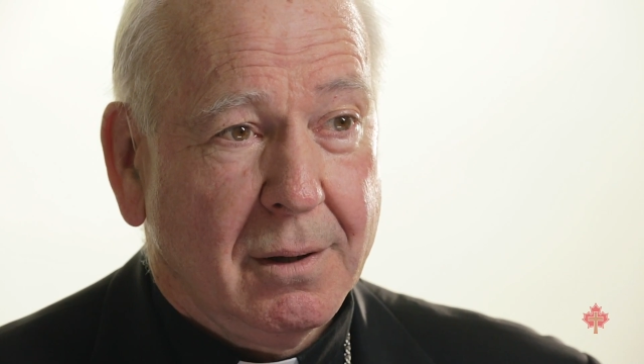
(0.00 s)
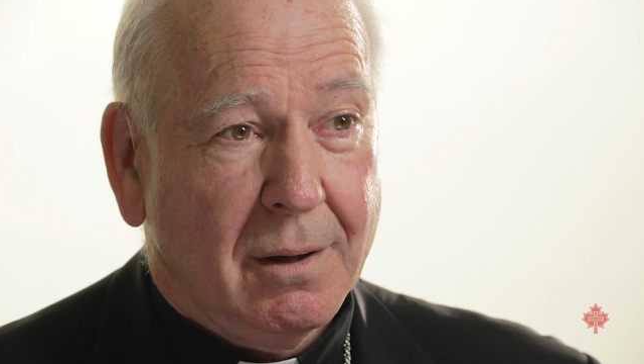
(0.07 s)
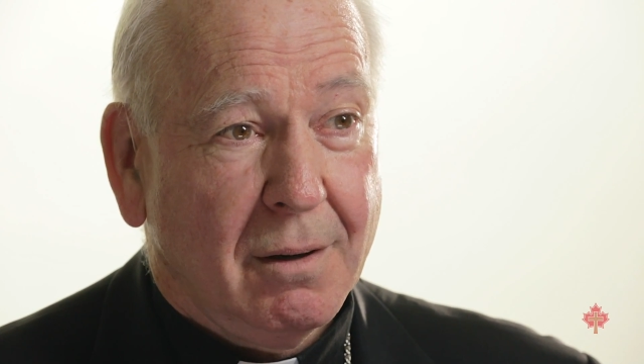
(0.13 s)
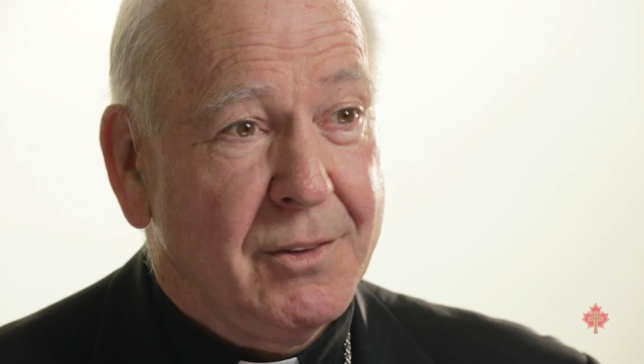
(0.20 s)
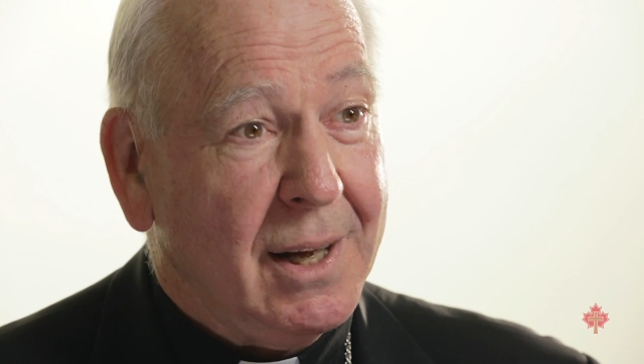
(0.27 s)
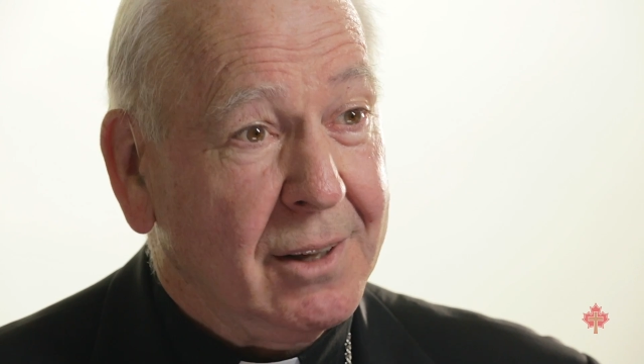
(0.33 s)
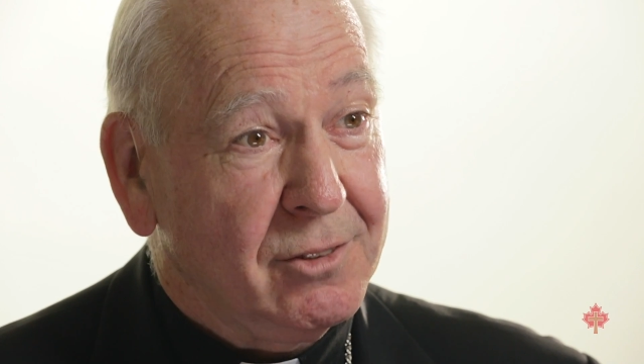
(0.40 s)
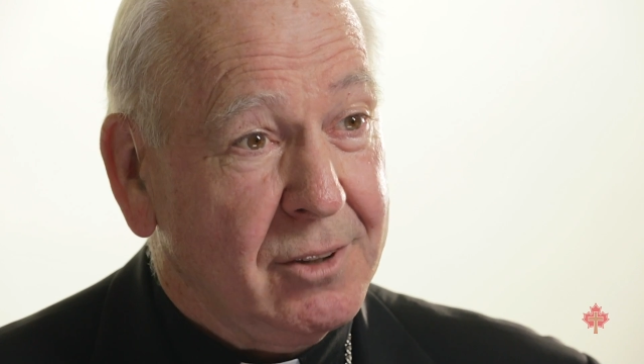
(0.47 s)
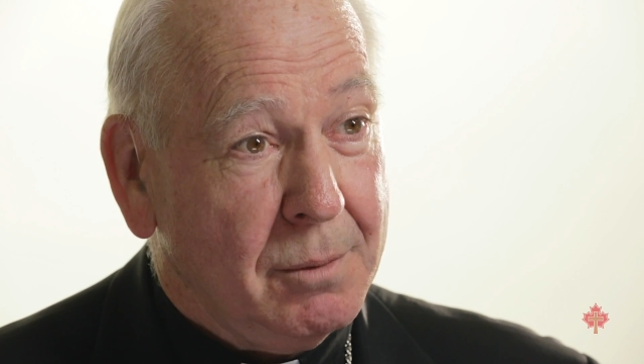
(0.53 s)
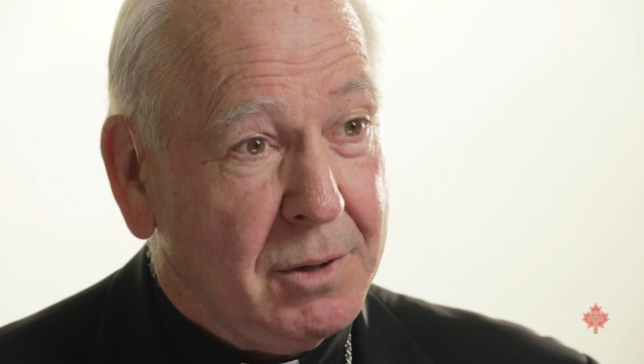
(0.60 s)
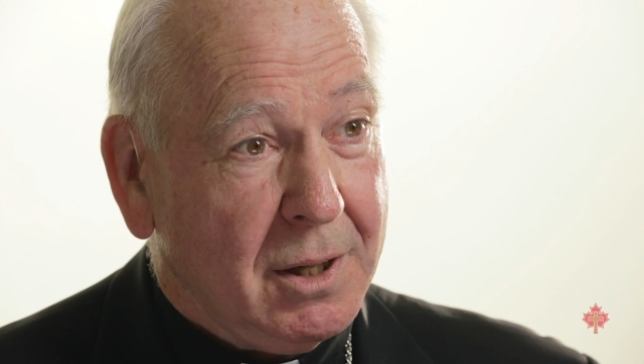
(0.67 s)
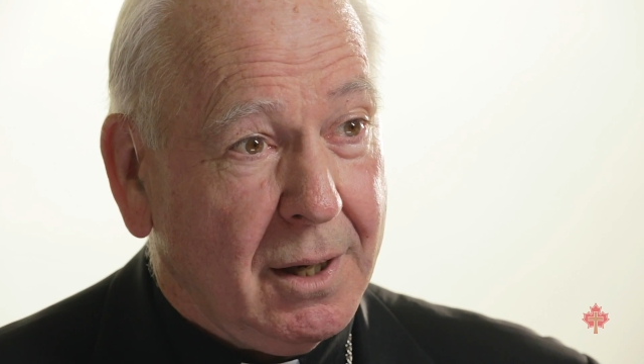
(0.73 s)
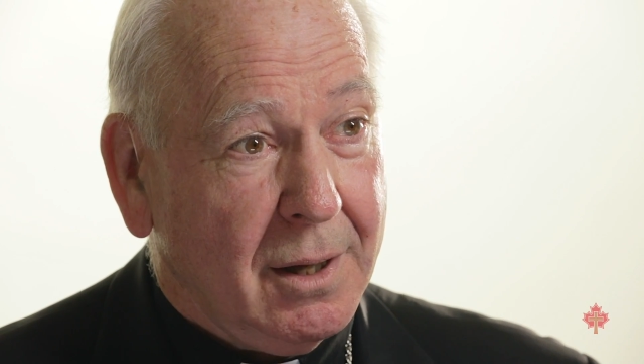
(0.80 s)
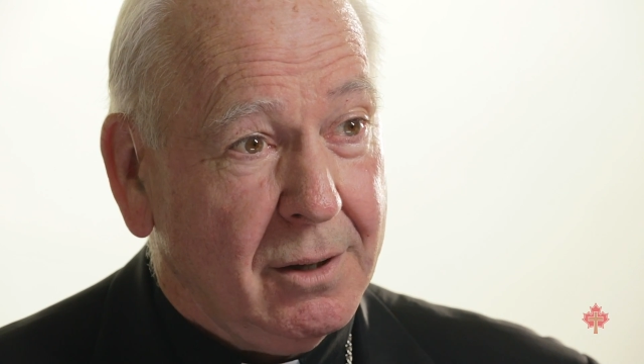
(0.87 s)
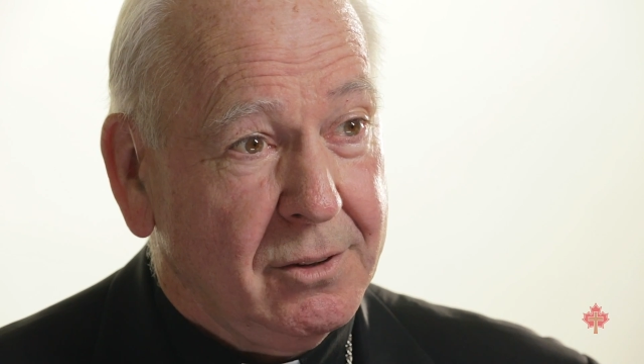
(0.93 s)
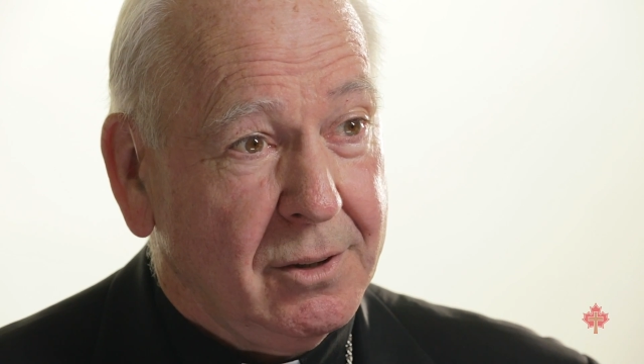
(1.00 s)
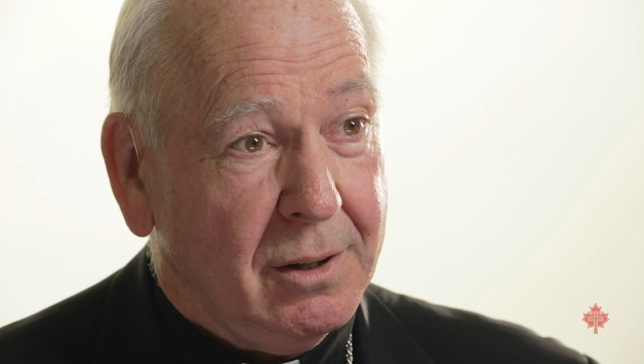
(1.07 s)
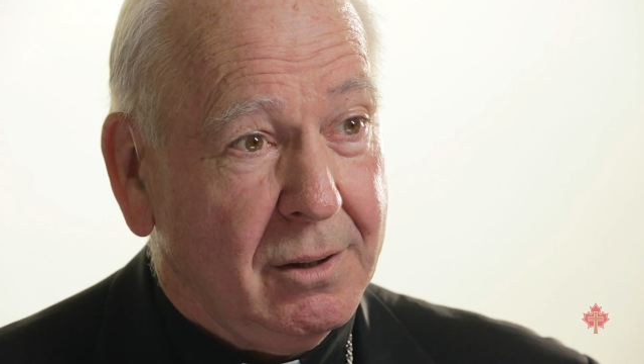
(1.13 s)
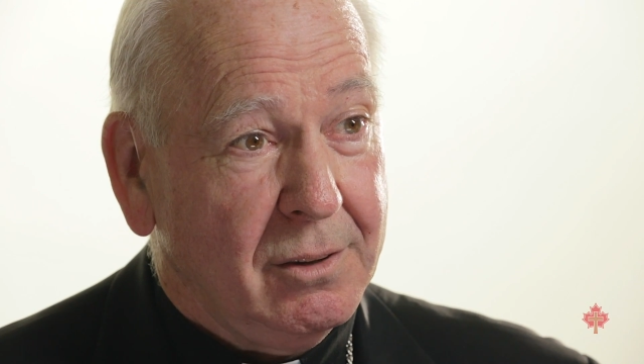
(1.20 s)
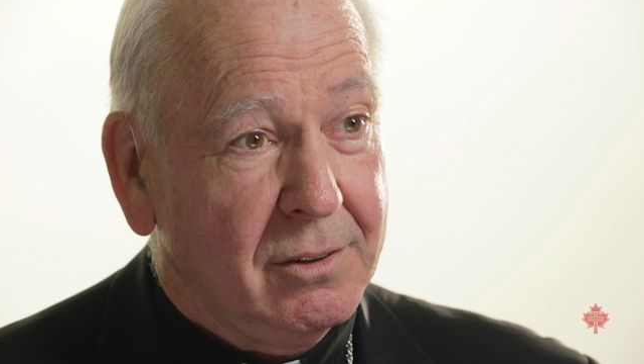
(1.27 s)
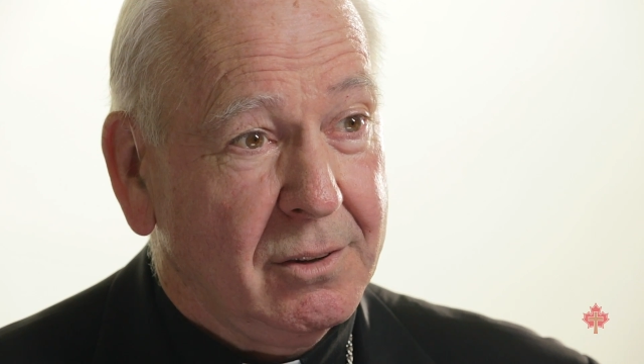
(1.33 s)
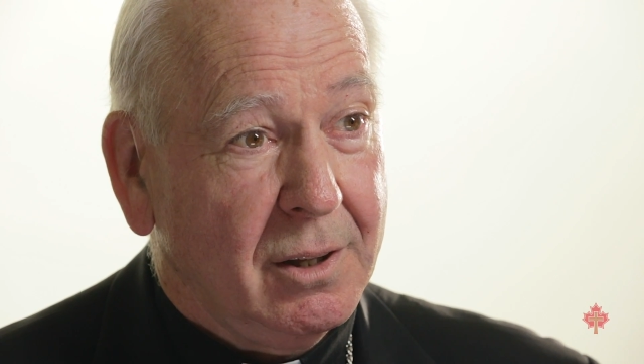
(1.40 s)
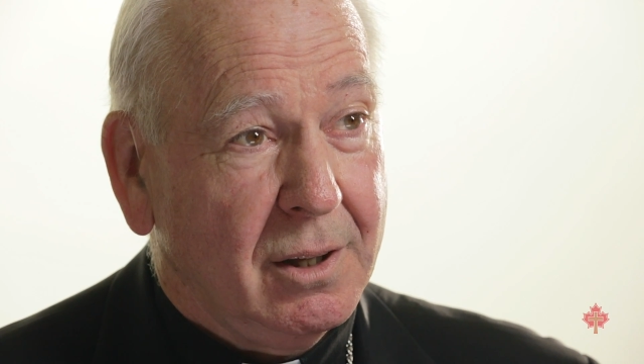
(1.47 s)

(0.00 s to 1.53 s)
of that same diocese,